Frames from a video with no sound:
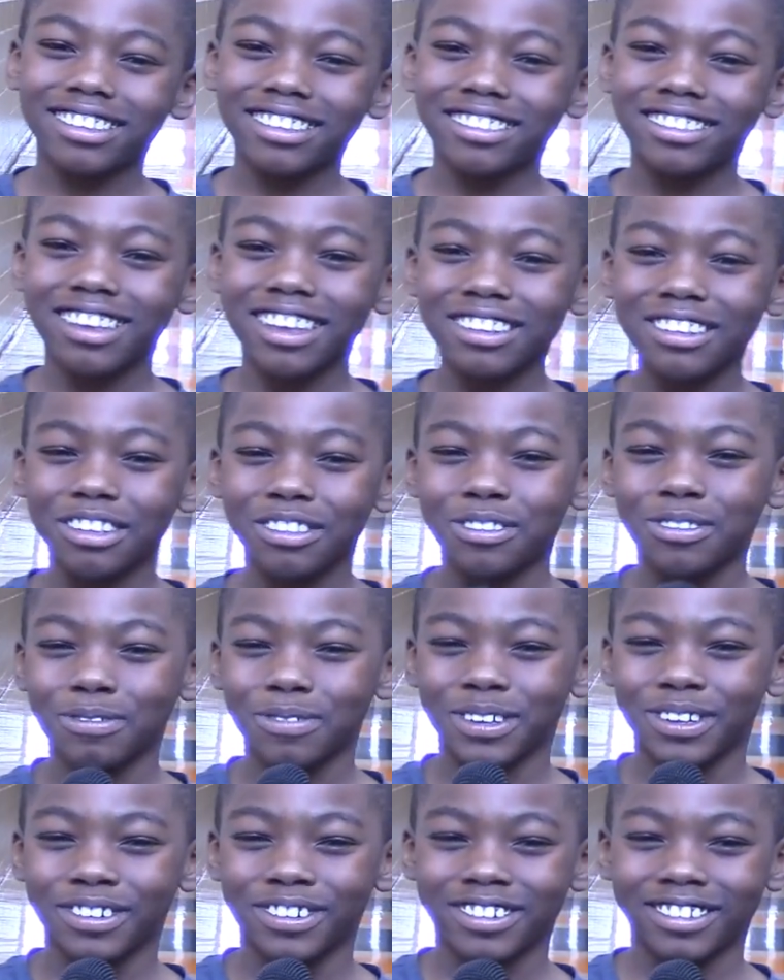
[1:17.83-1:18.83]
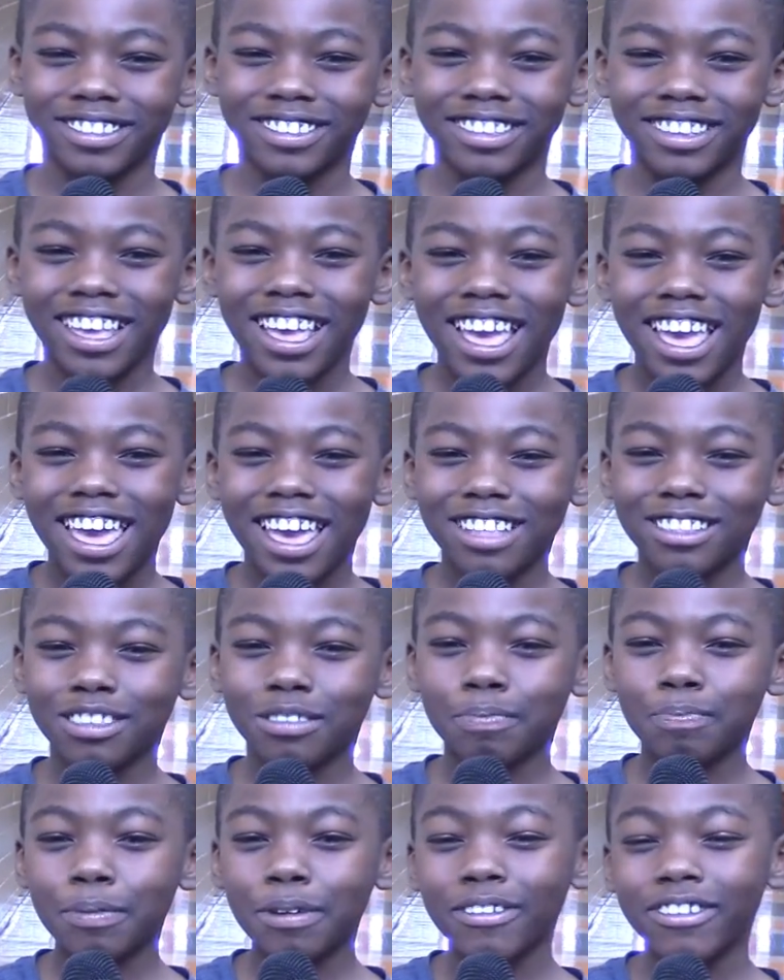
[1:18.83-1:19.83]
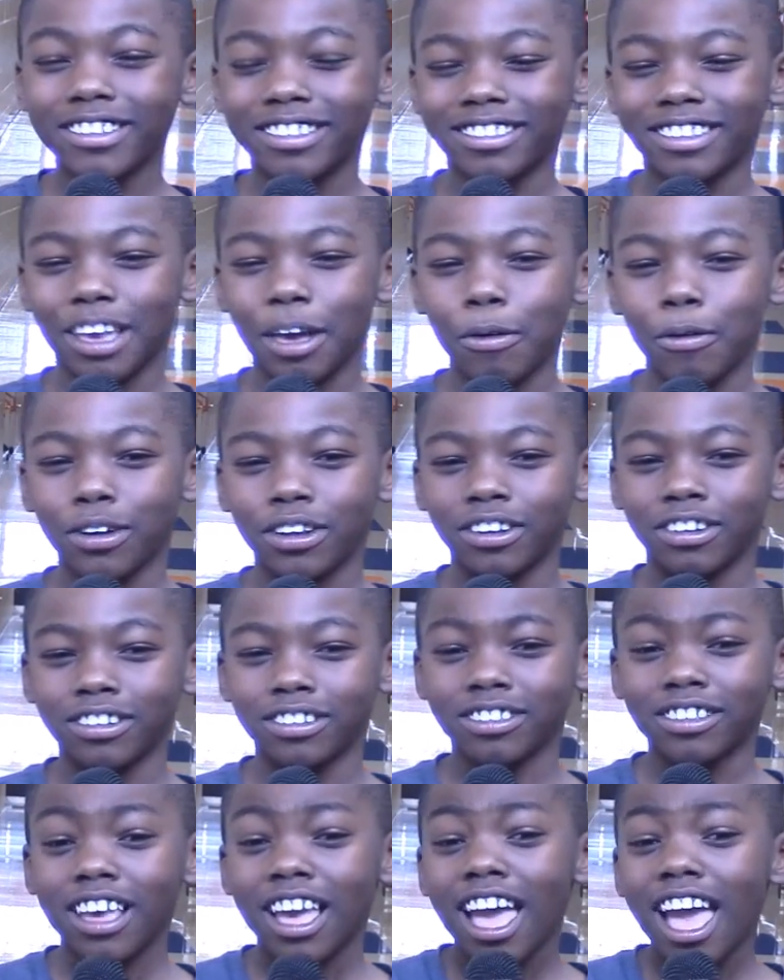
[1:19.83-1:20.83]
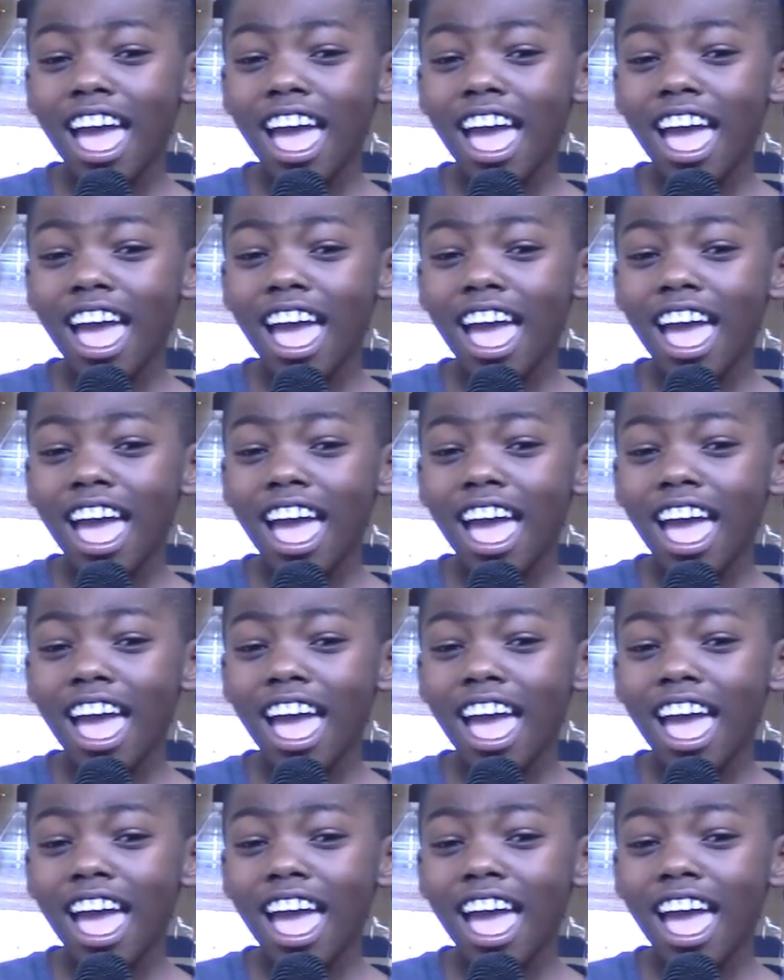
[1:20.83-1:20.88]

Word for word: attendance winners and Spirit Day winners.